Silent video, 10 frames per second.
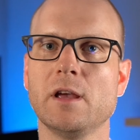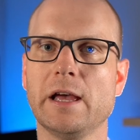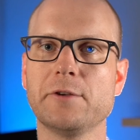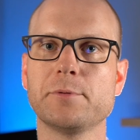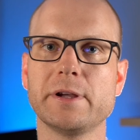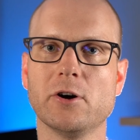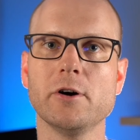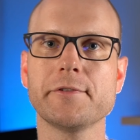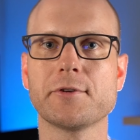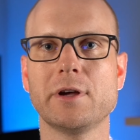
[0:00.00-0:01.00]
And we
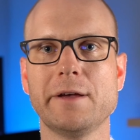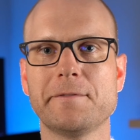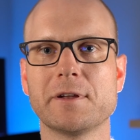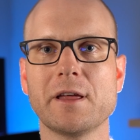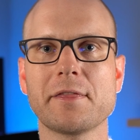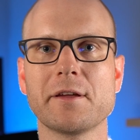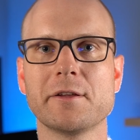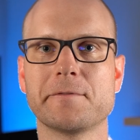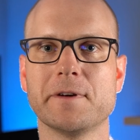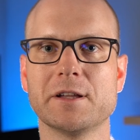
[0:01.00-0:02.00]
also have another
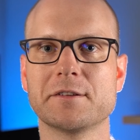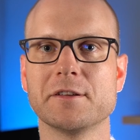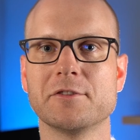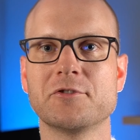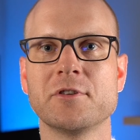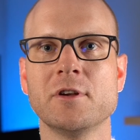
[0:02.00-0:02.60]
advantage.